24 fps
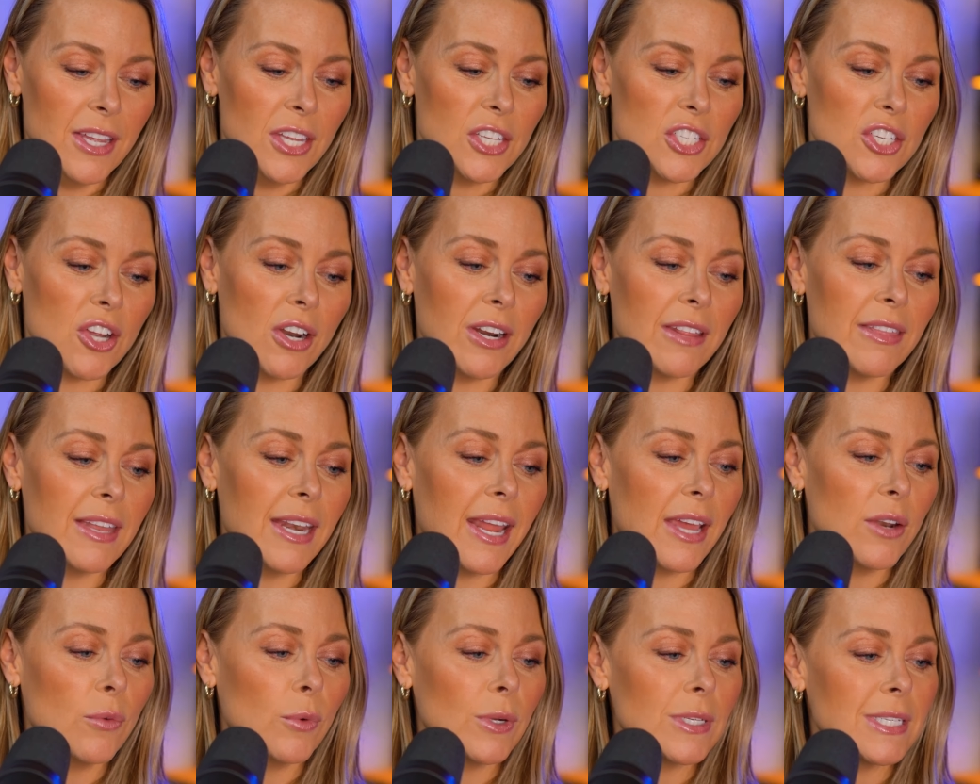Jonathan
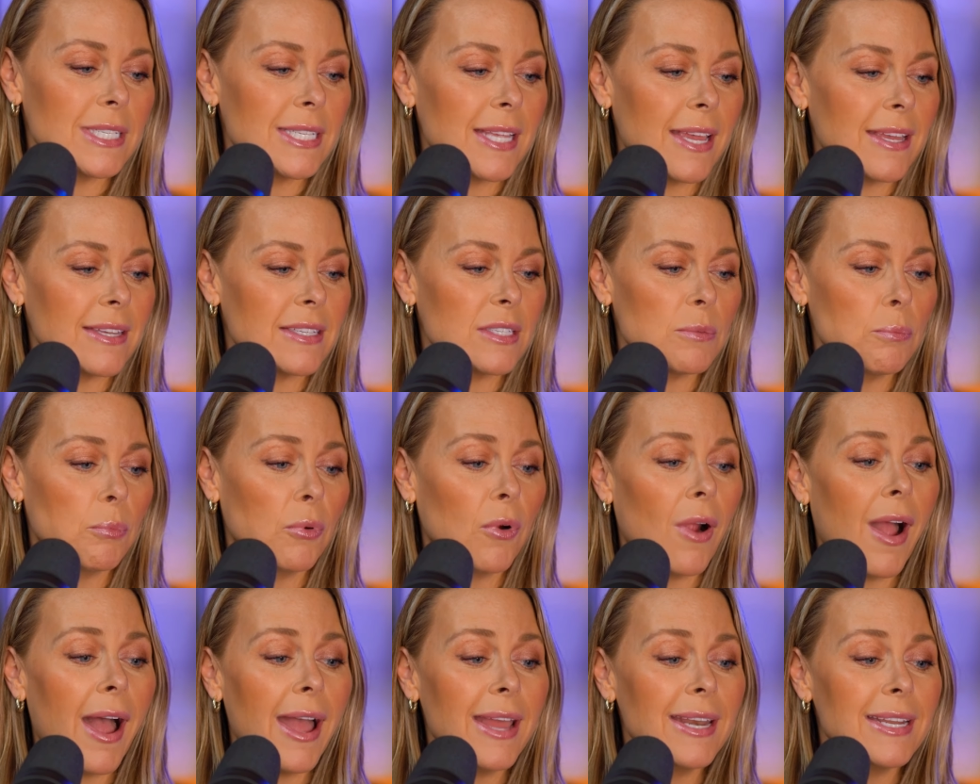Edwards says,
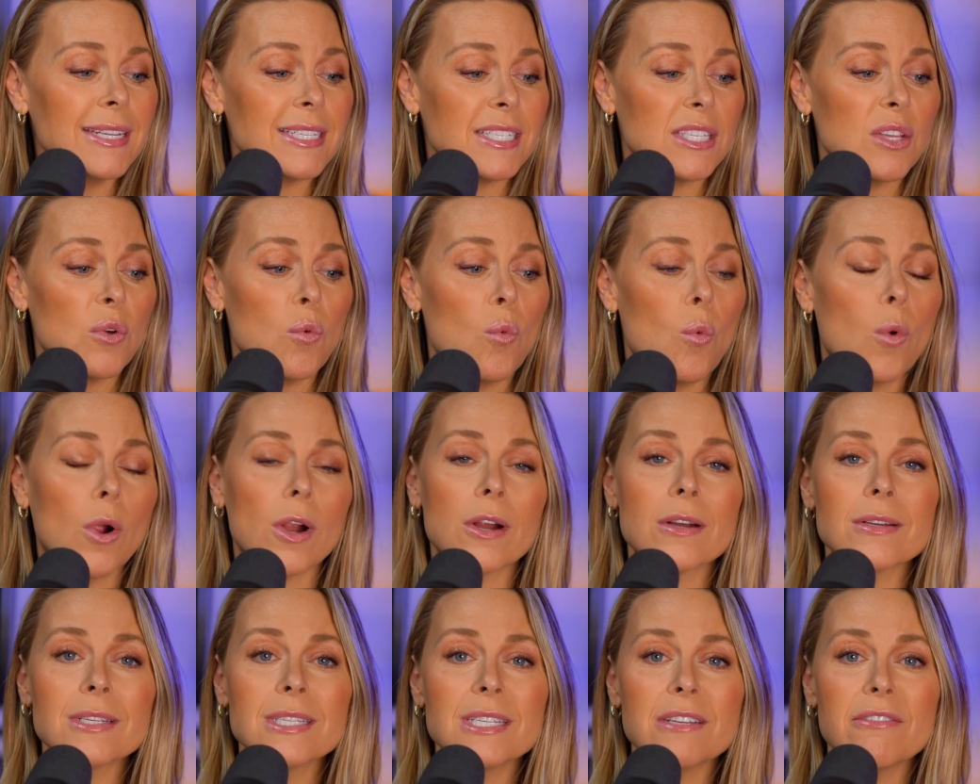pride is the
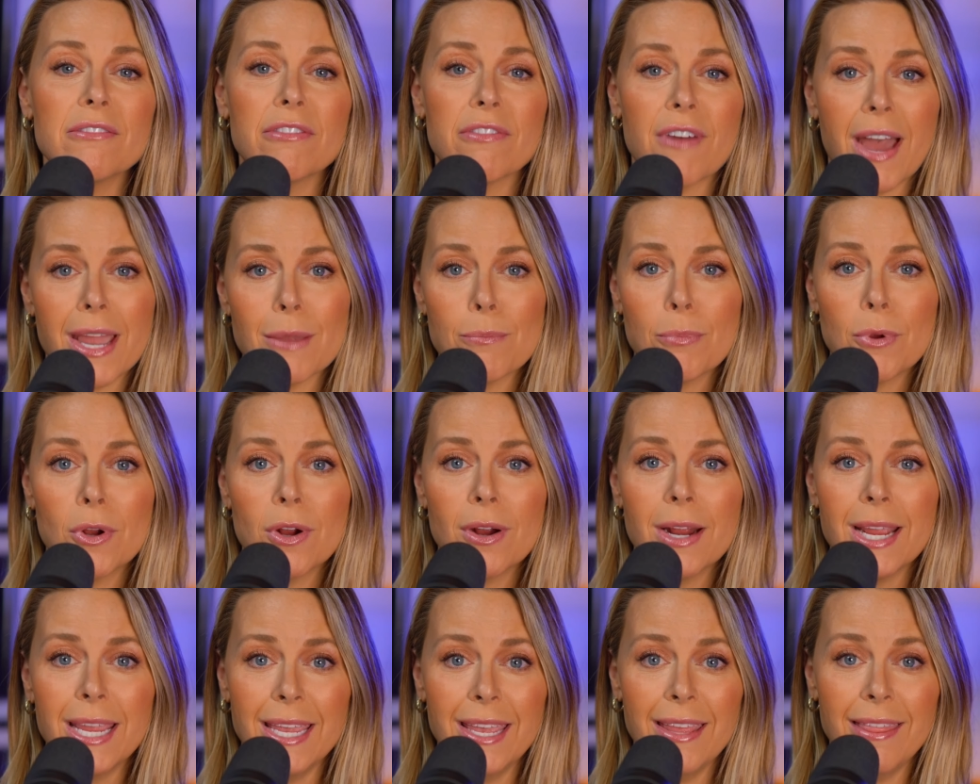worst
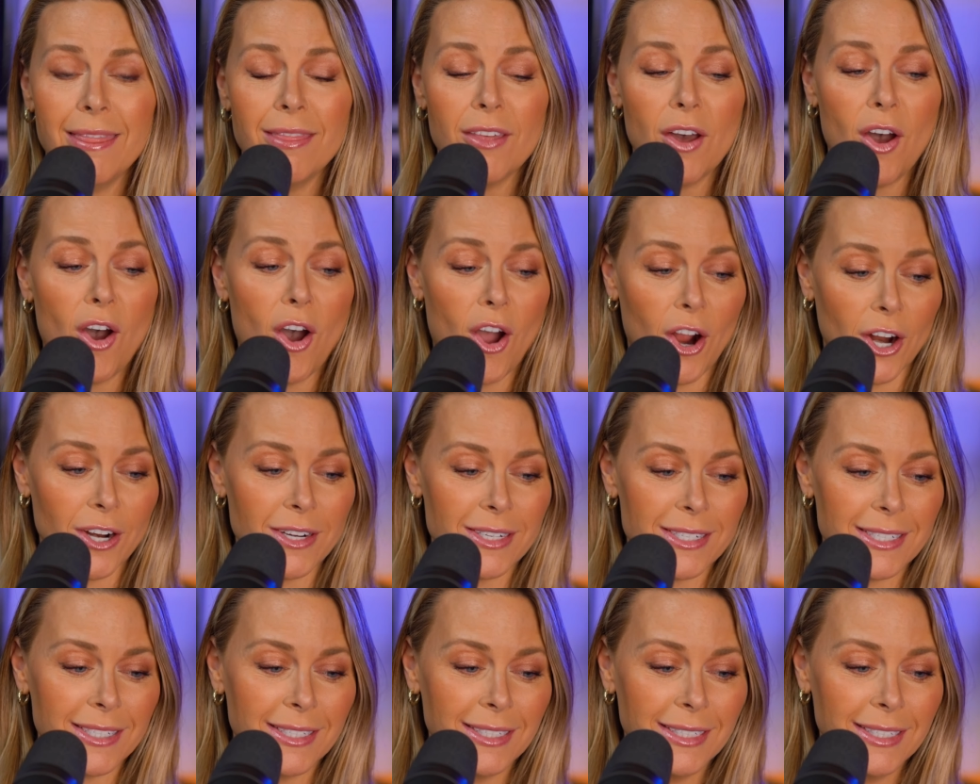viper in the
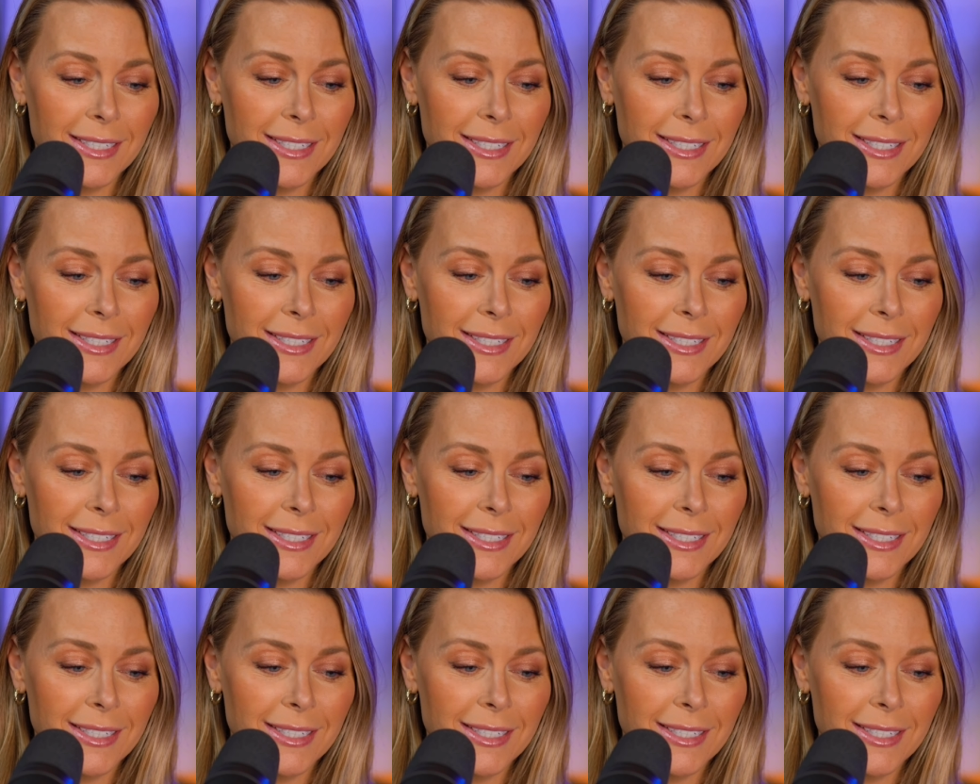heart.